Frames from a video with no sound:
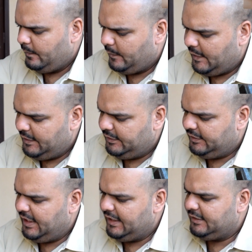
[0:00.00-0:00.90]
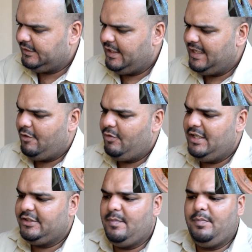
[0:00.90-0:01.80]
and just take the skin out. Really
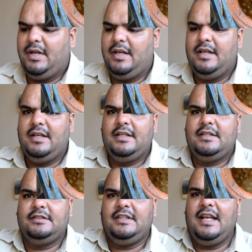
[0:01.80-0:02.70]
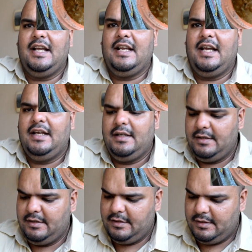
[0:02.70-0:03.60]
simple, just got like a
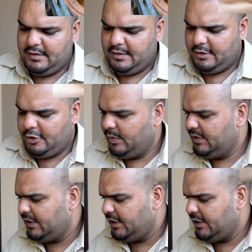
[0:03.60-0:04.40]
tweezer